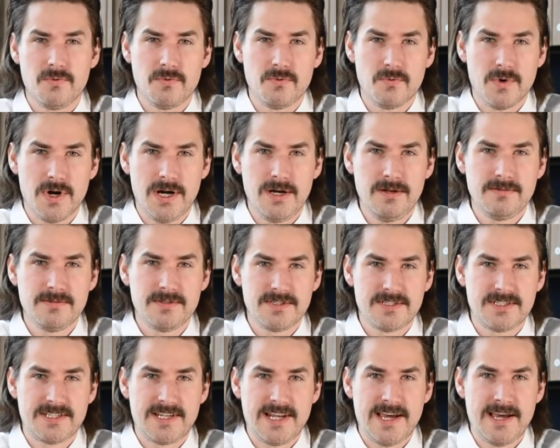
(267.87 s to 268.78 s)
Well,
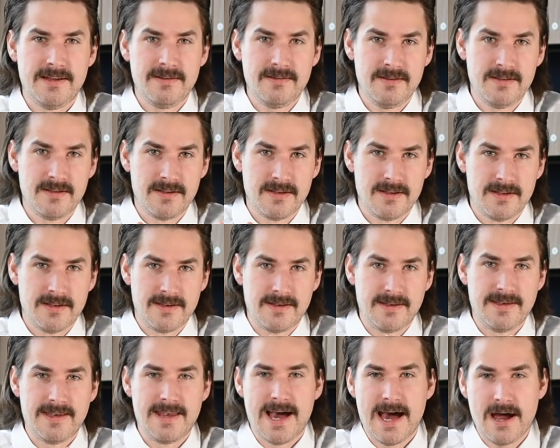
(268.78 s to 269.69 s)
Stan,
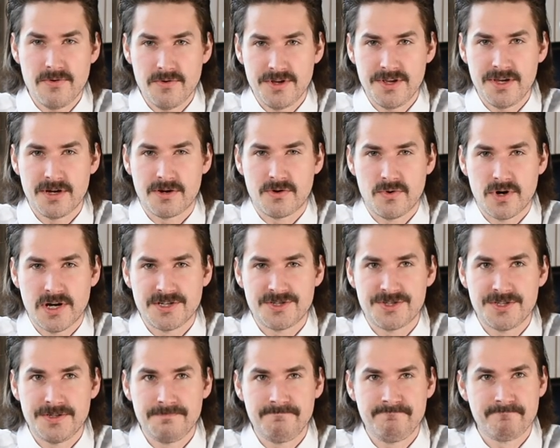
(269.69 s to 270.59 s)
not really a
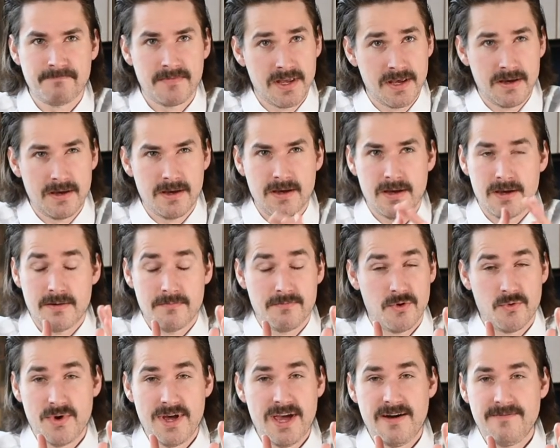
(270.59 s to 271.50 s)
question,
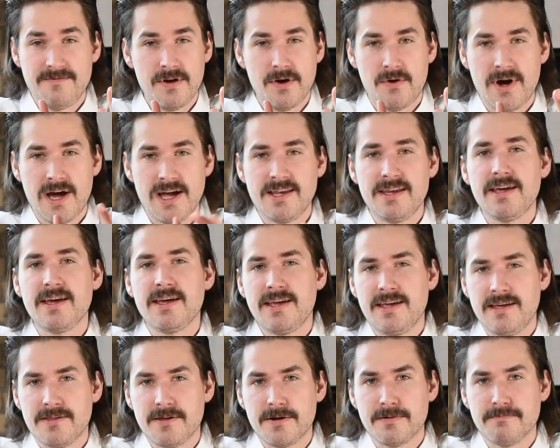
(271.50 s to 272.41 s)
but we have no idea
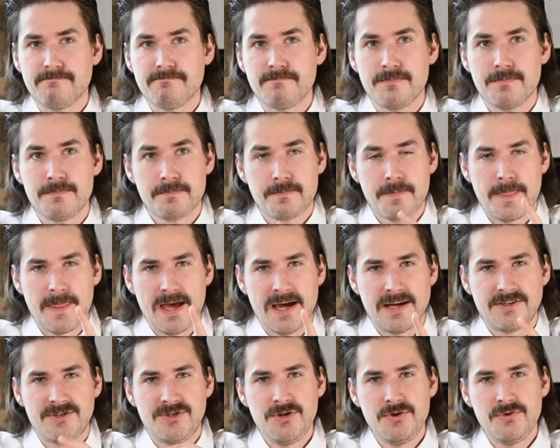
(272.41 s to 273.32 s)
either.
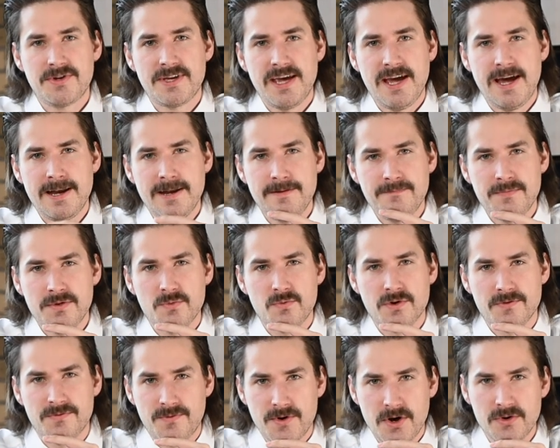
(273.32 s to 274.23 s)
At Duke Cannon,
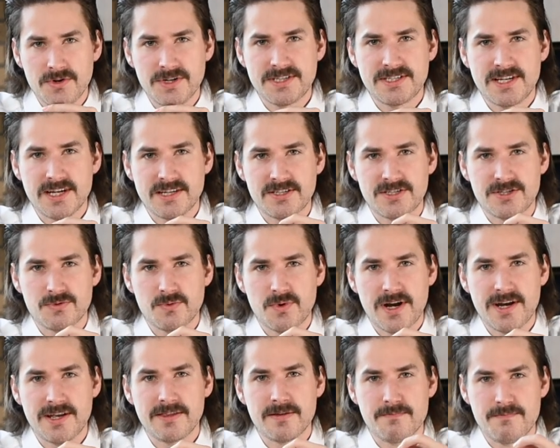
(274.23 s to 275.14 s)
we're focused on
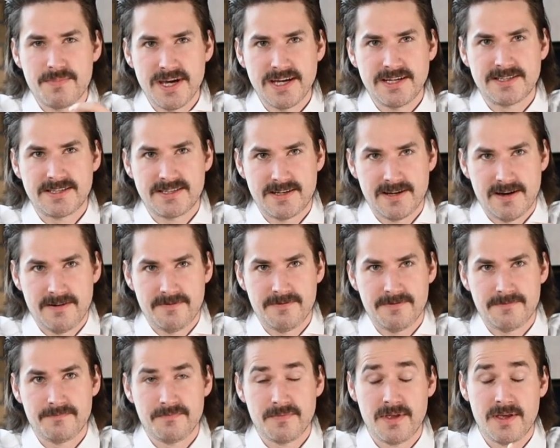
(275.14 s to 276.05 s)
sweating the big
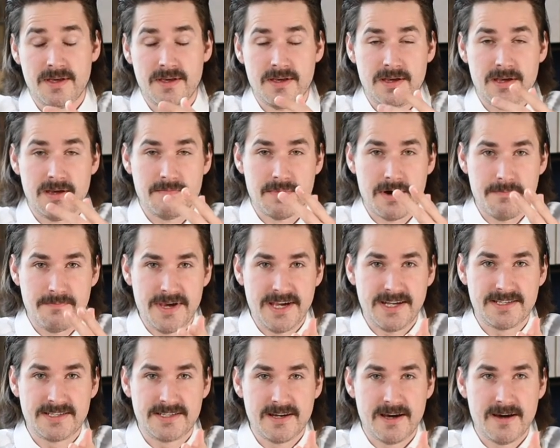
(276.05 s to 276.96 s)
stuff. And by
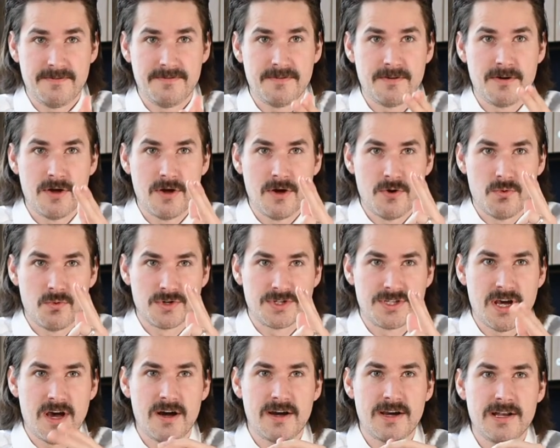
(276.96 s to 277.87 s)
big stuff, we're
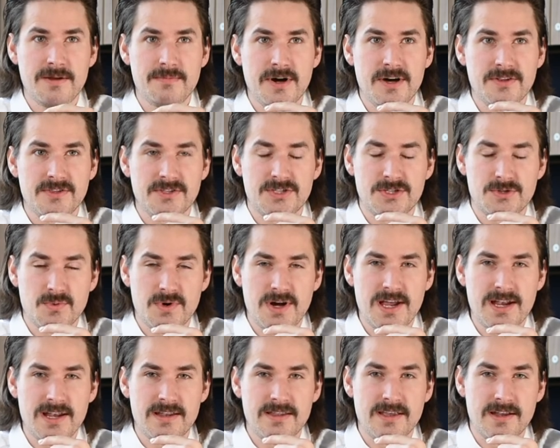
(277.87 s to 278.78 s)
talking about the
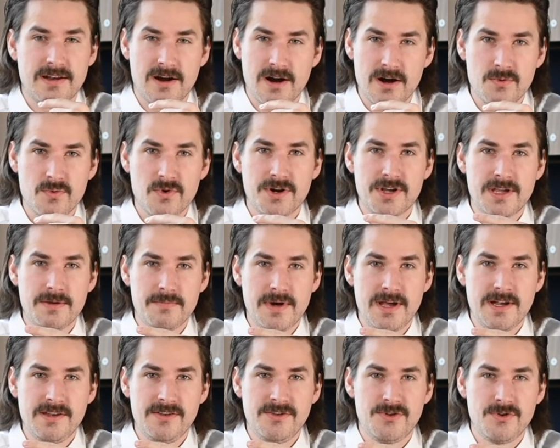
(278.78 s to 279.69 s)
sweat that hardworking
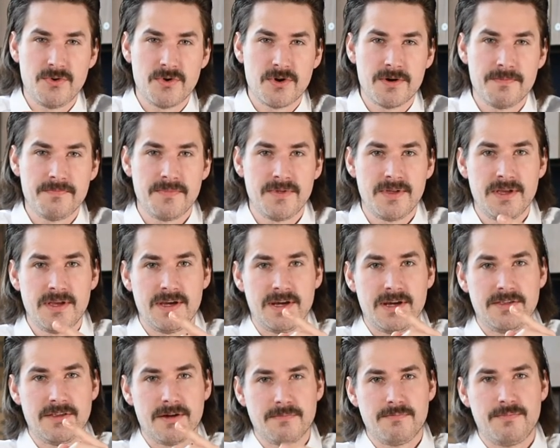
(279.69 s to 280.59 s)
men endure
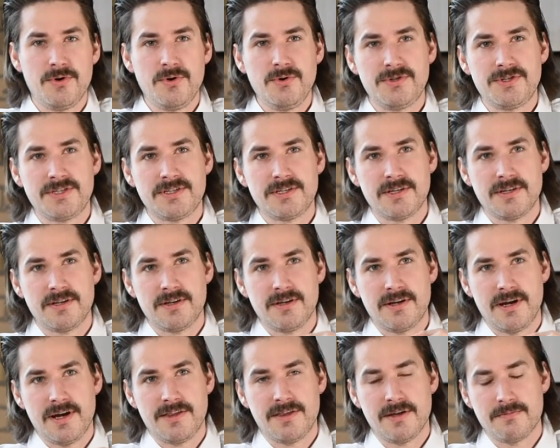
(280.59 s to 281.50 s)
in their boots
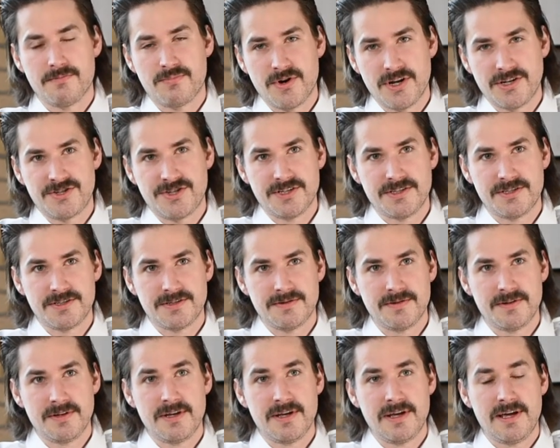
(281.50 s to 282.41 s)
and their
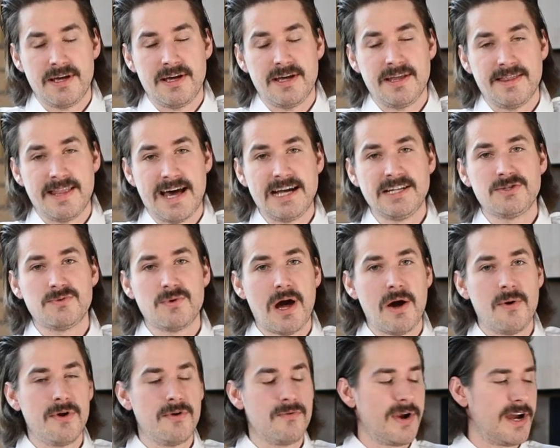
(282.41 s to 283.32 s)
britches. And that's
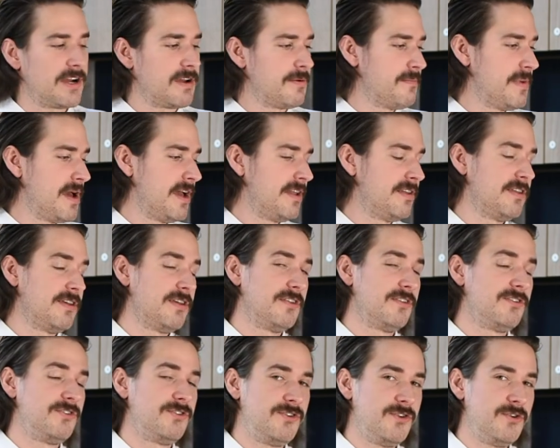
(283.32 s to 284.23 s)
why we
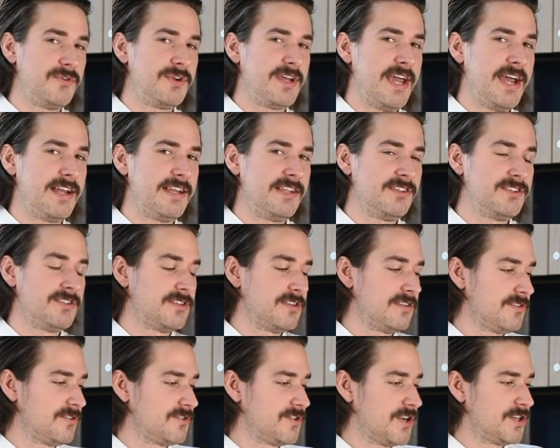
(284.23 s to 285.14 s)
recommend Duke
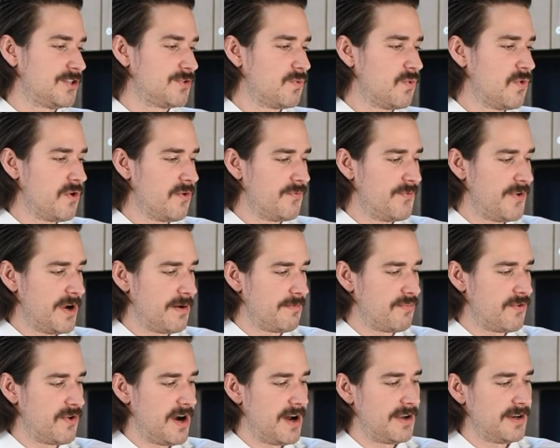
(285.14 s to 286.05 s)
Cannon's Trench Warfare
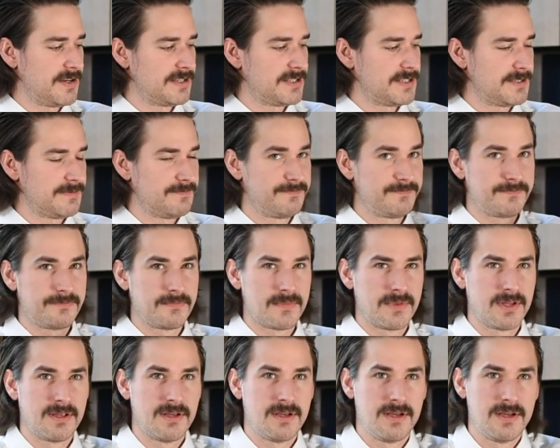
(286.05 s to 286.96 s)
products.
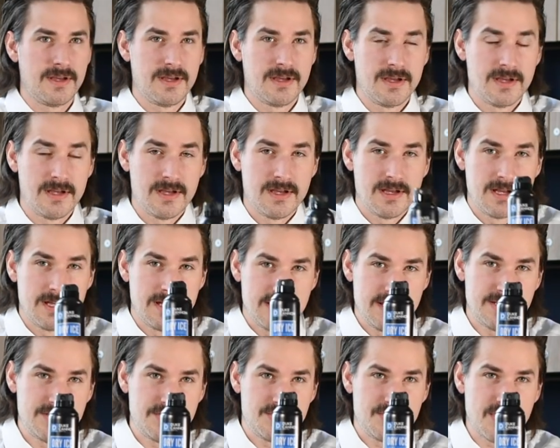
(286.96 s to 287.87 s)

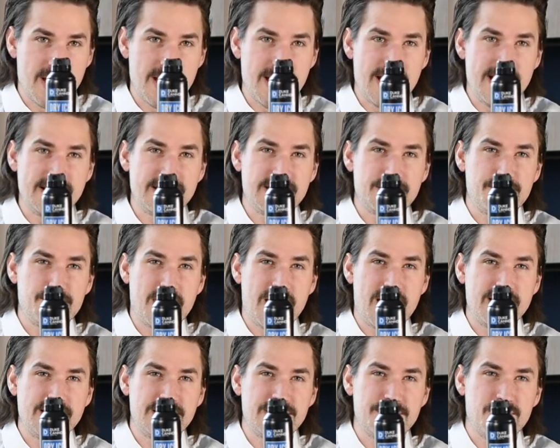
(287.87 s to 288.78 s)
This dry ice
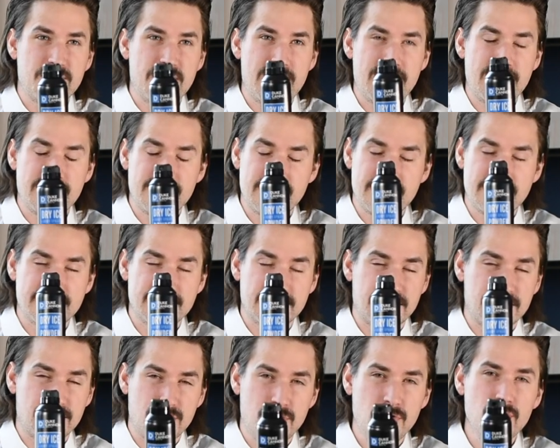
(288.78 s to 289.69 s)
body spray is
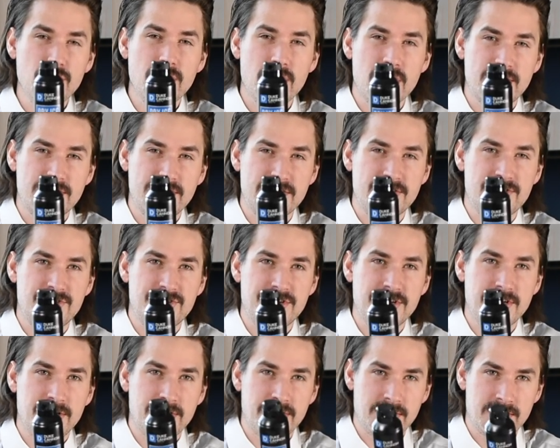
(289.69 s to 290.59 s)
like a cool Arctic
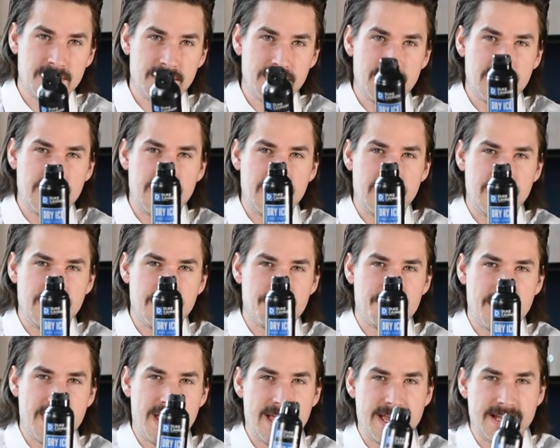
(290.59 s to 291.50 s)
chill in
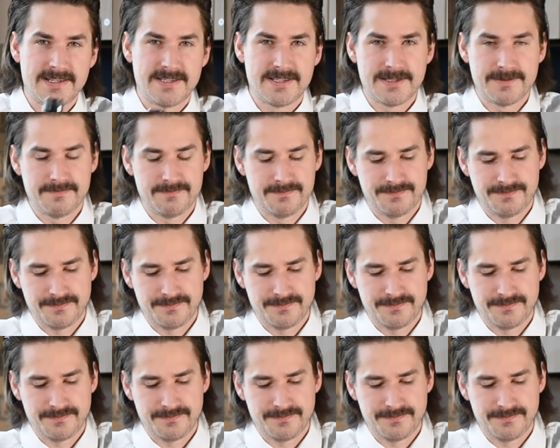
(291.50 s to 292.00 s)
your pants.